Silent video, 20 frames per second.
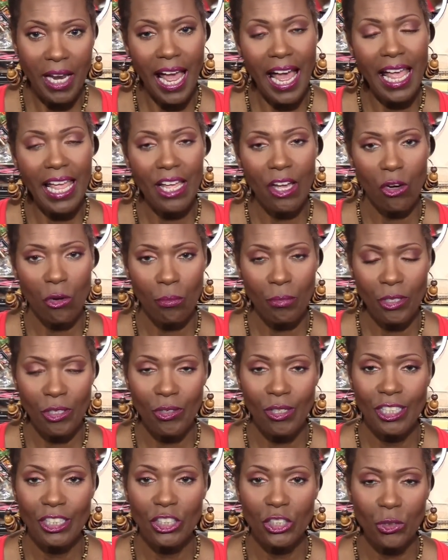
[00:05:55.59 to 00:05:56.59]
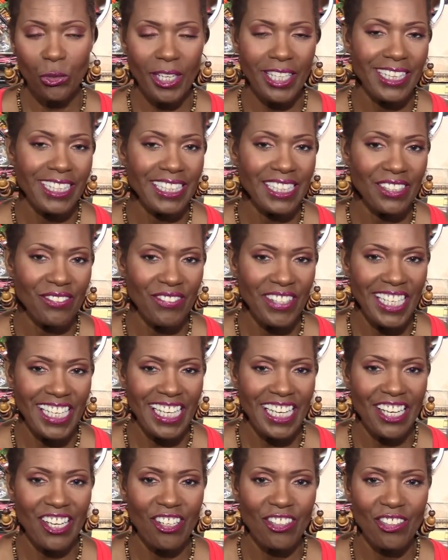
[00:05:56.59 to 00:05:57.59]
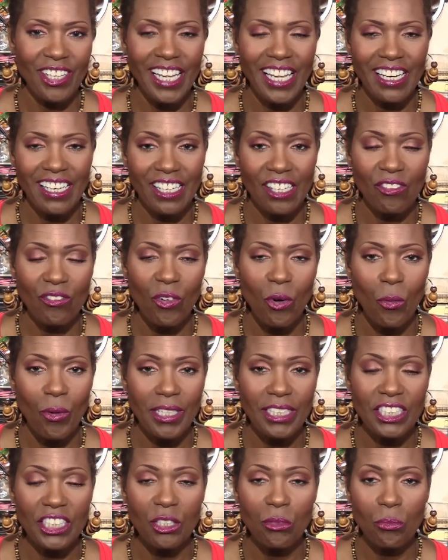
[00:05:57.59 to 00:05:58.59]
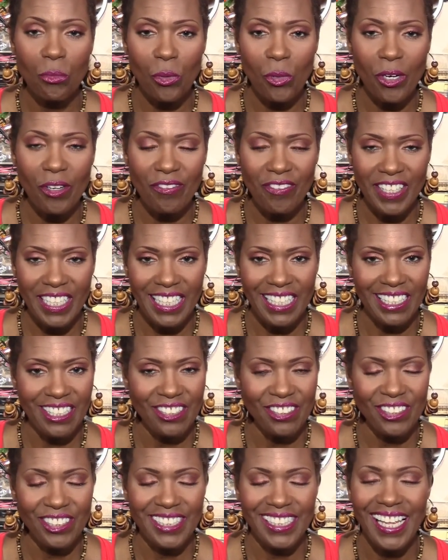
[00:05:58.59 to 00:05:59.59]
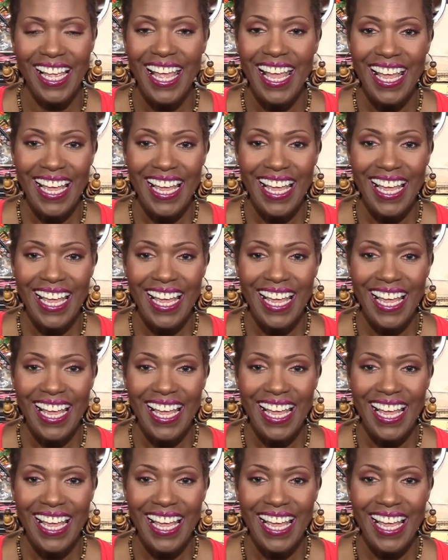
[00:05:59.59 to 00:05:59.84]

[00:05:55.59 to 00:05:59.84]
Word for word: I hope you enjoyed this video and look forward to more videos.